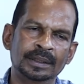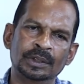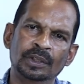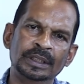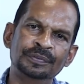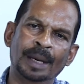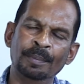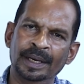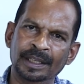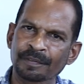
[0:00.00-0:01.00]
so if
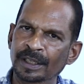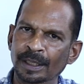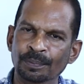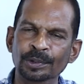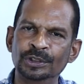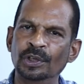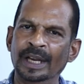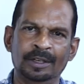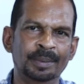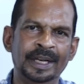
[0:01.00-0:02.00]
someone giving the food
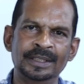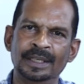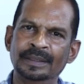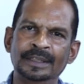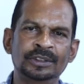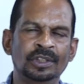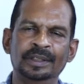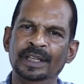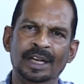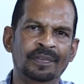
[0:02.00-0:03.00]
and accommodation, that is
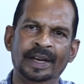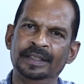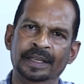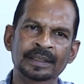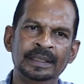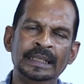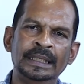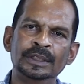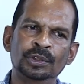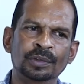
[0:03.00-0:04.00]
not enough, I think.
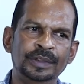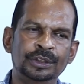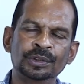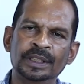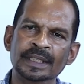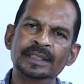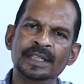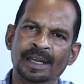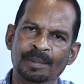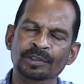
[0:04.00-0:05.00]
So we should
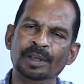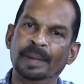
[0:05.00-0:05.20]
consider about the